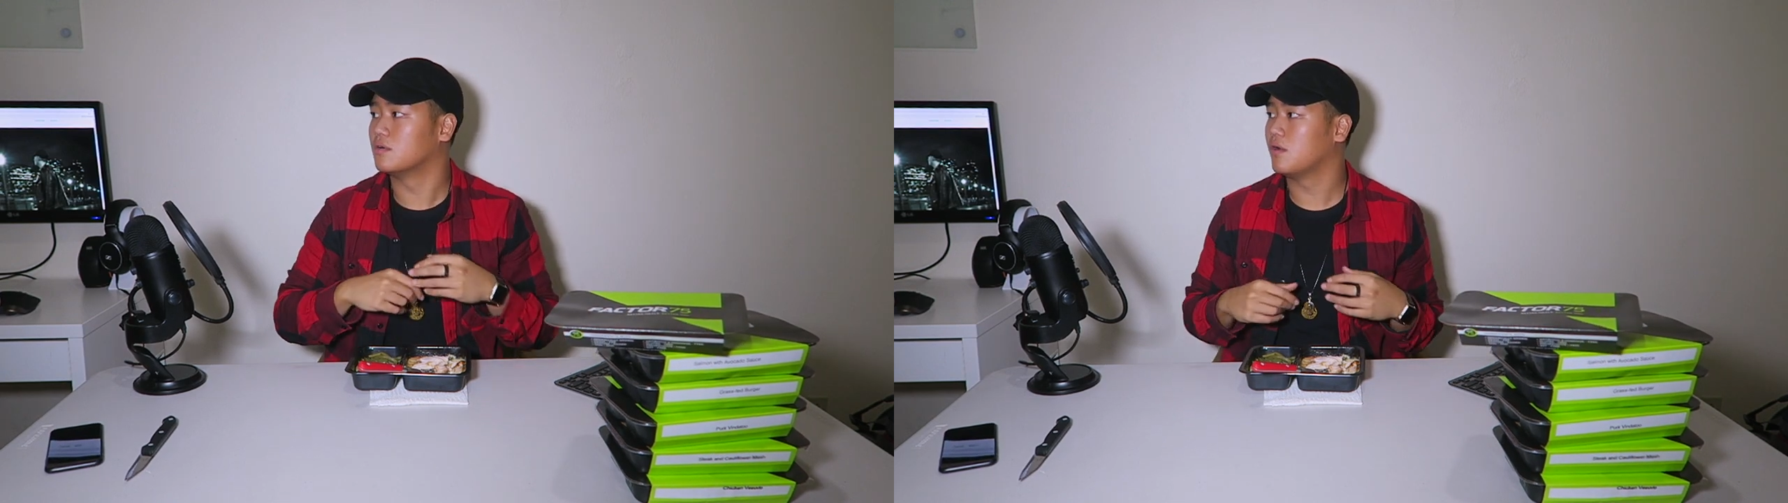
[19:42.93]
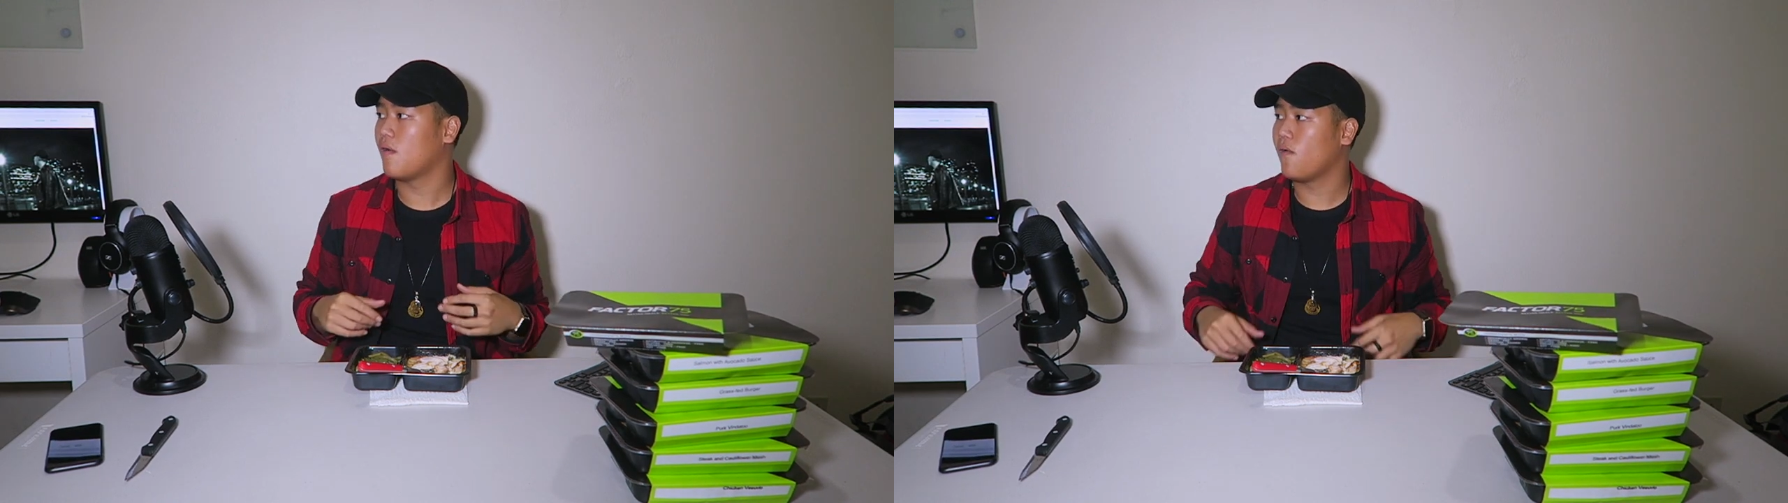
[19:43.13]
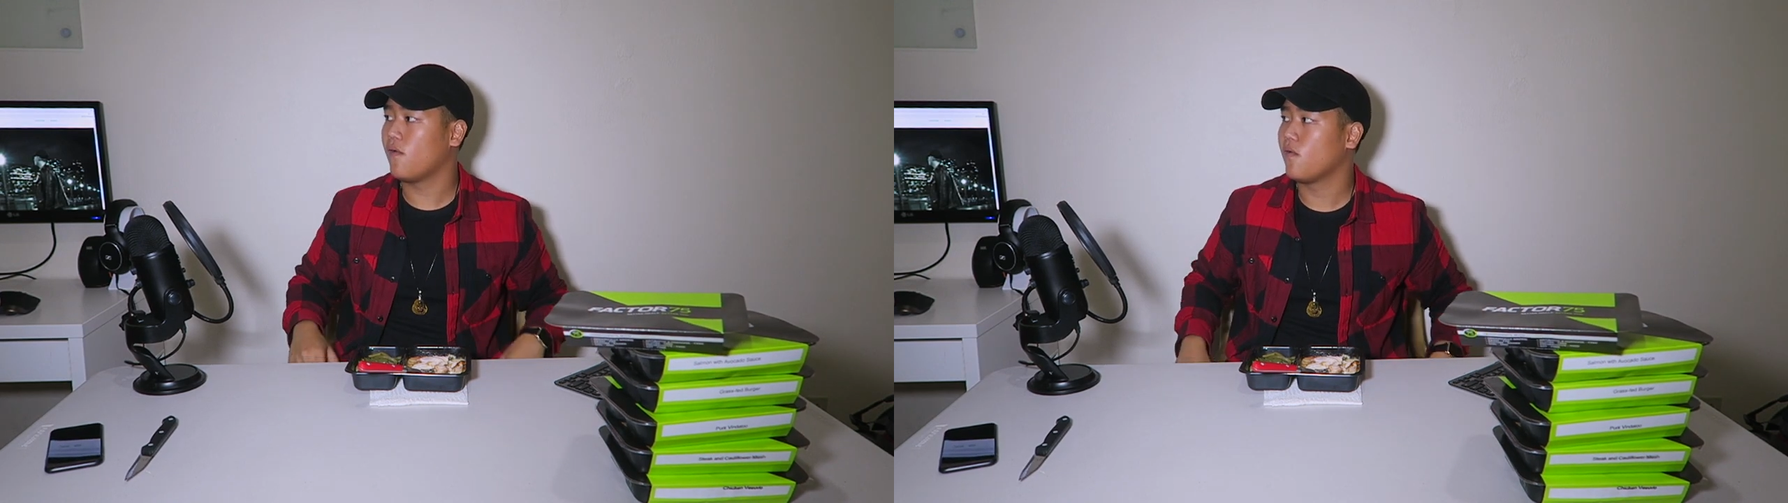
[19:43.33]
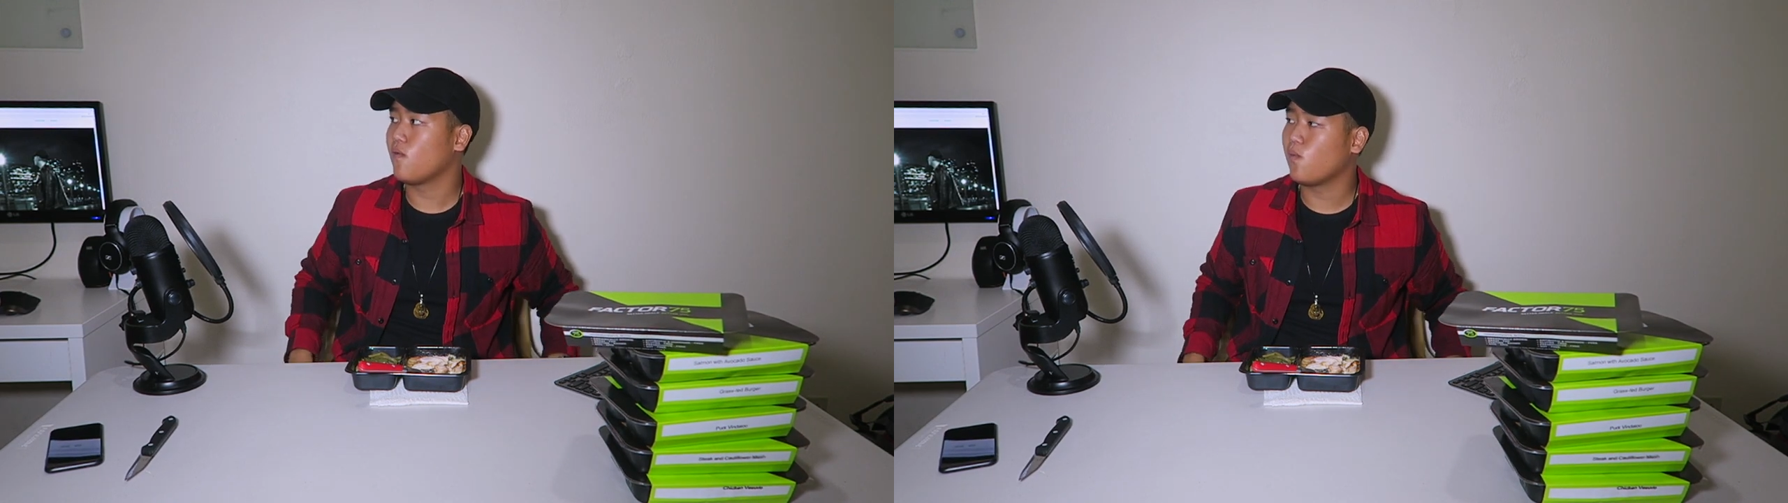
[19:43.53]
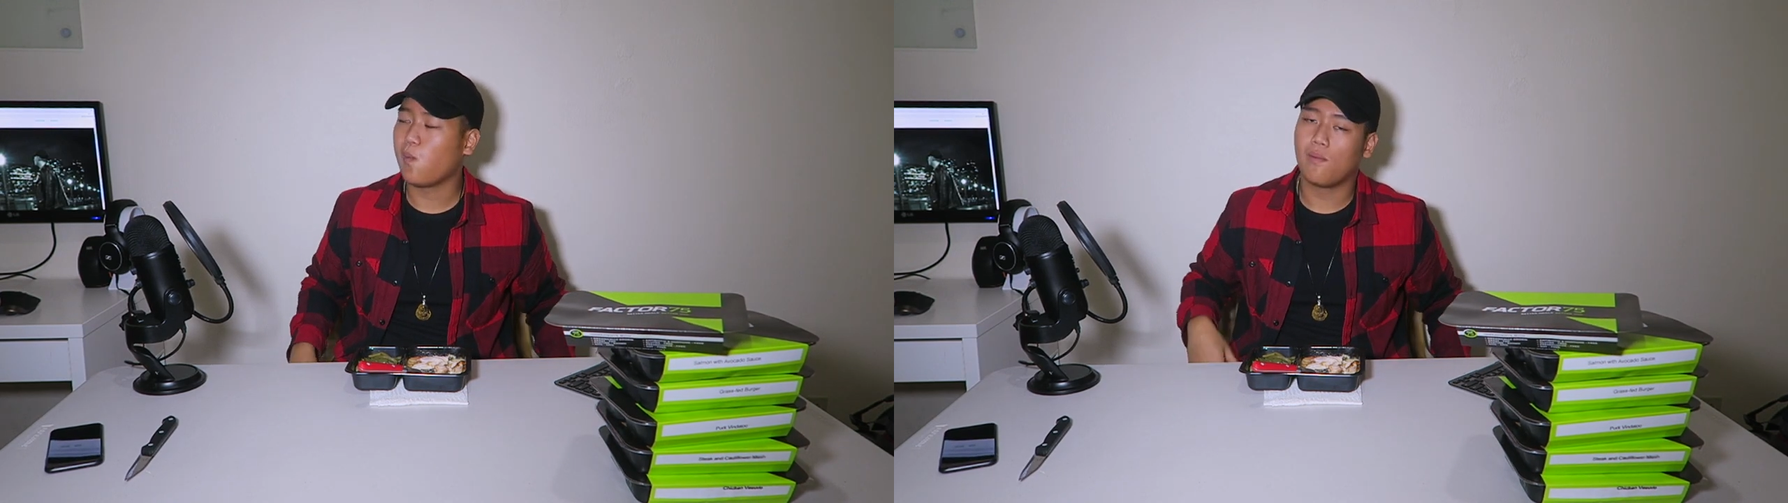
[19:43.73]

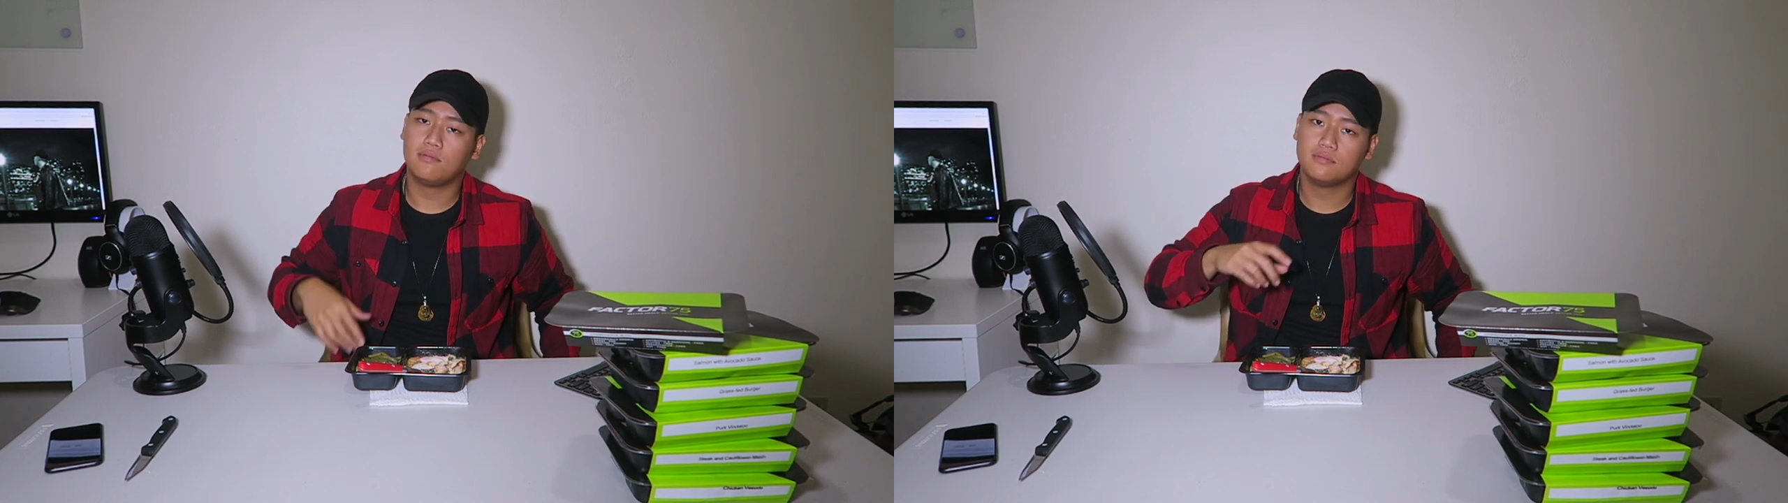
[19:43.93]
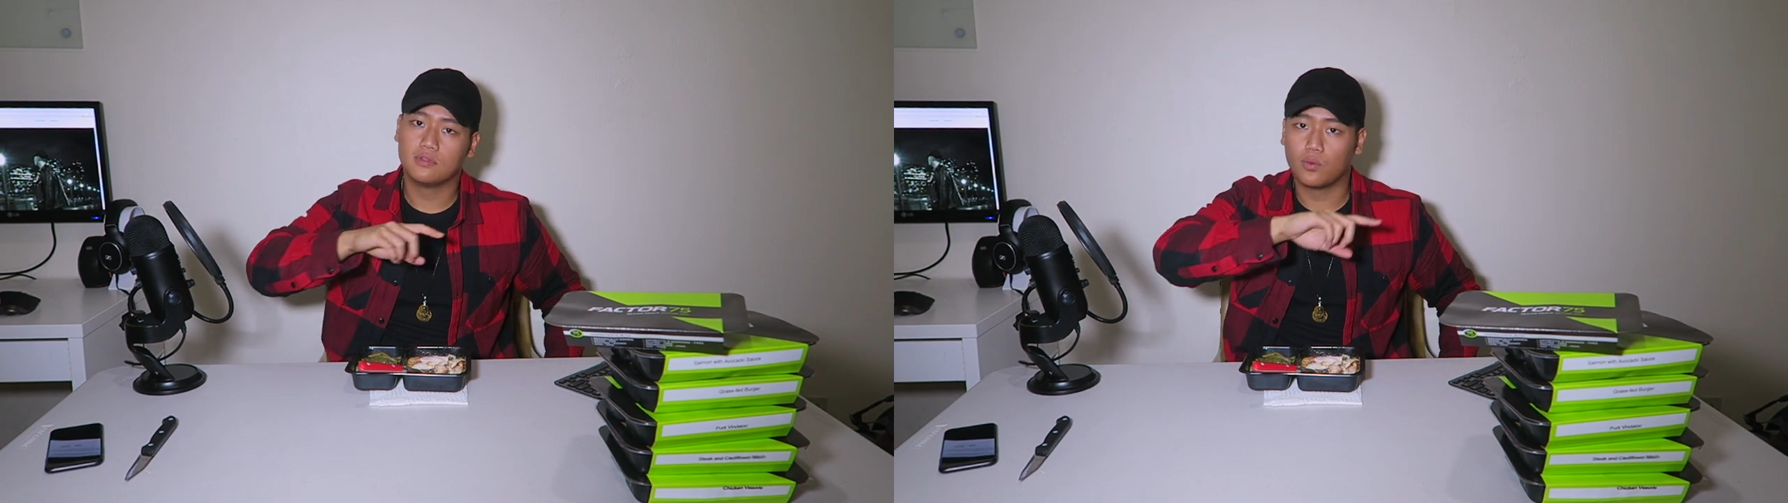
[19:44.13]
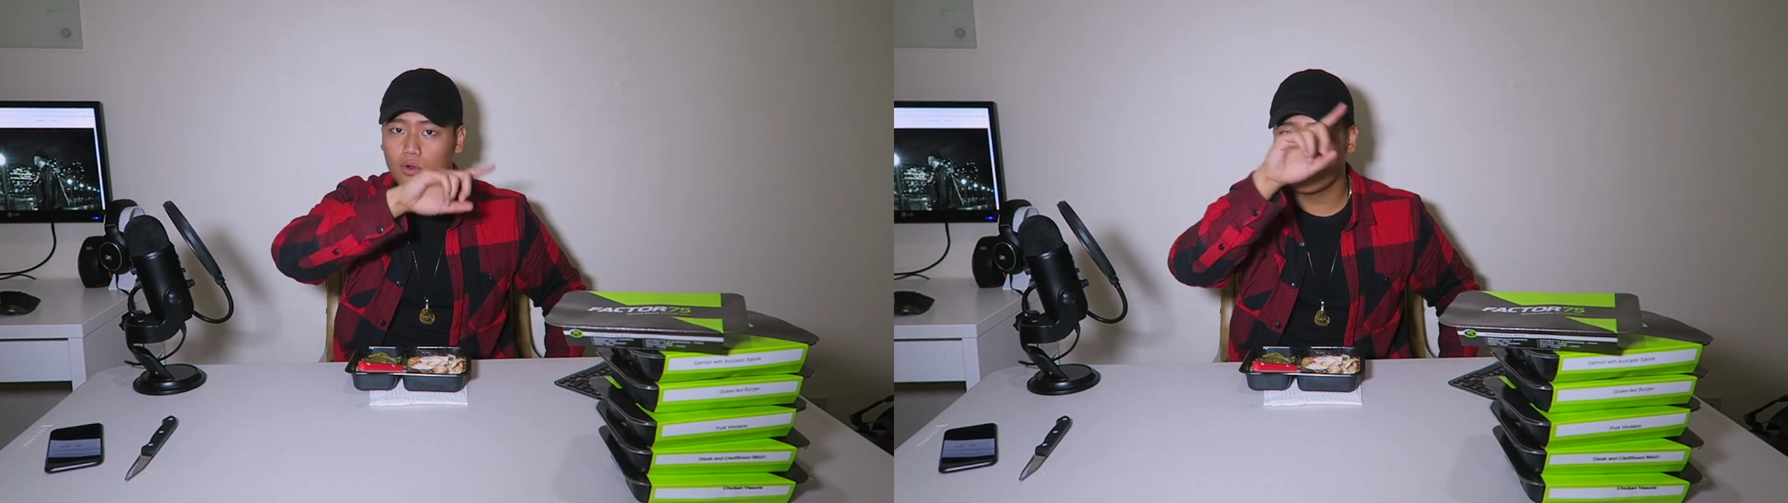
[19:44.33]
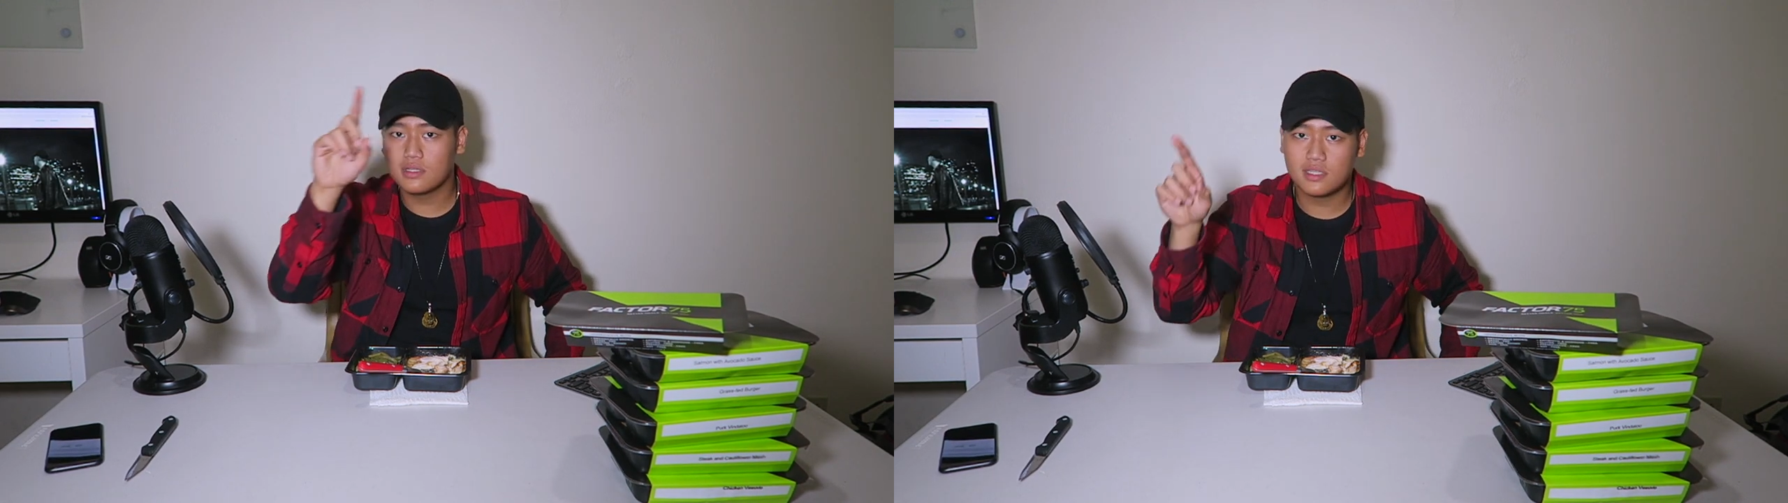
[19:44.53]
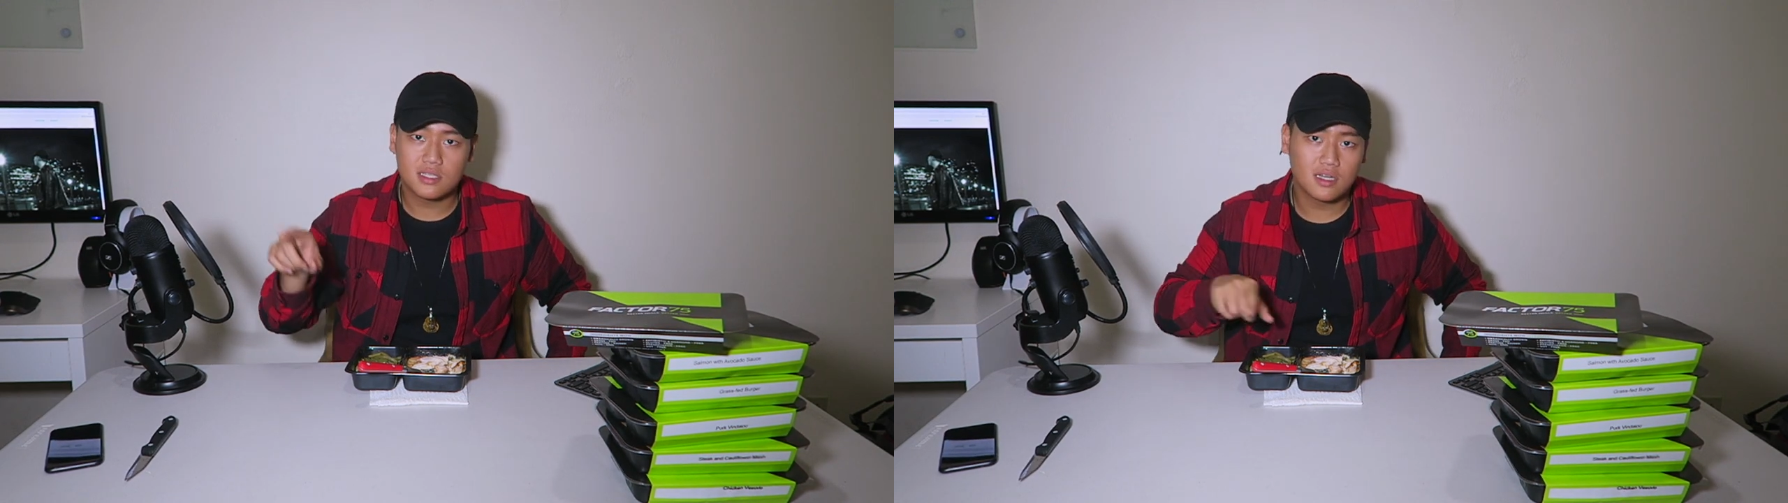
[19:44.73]
the world
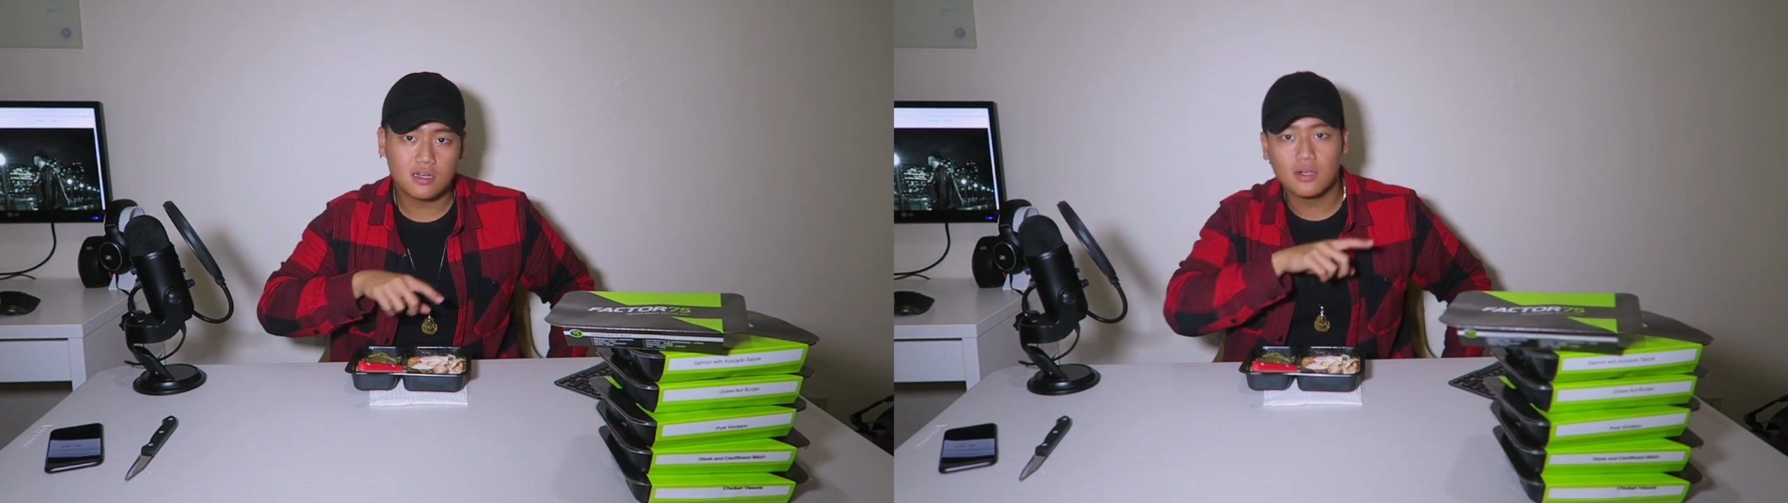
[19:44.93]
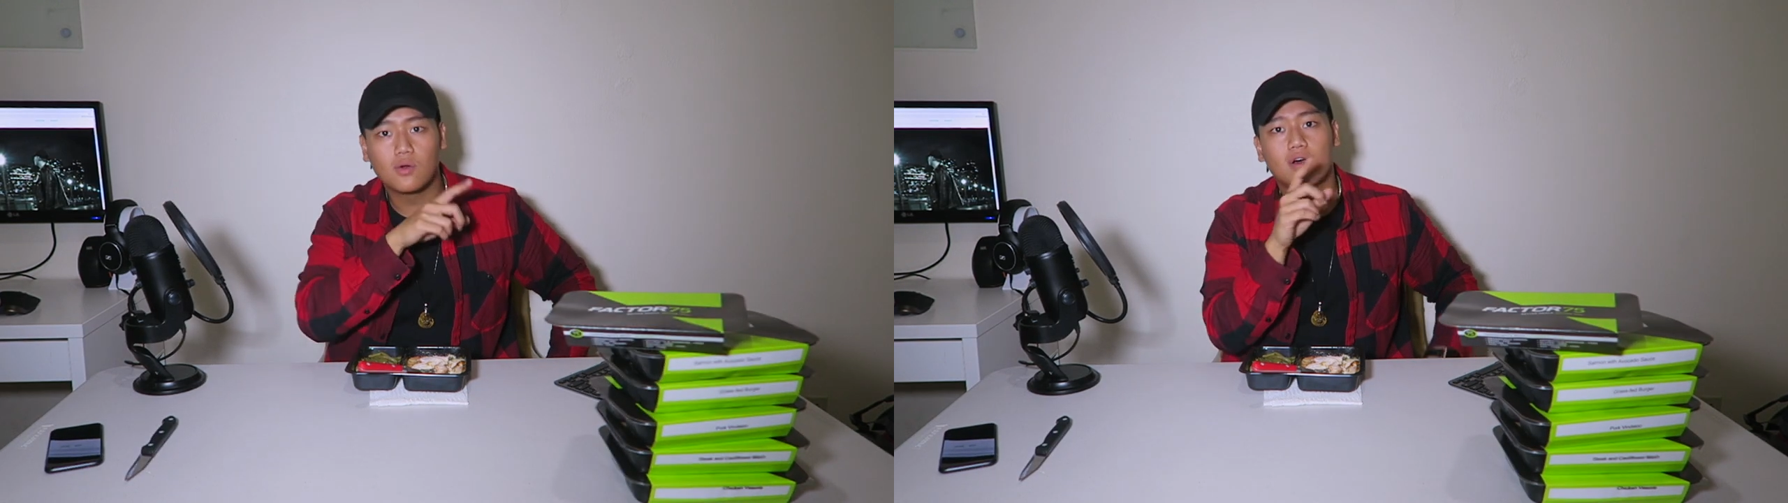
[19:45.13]
is a circle.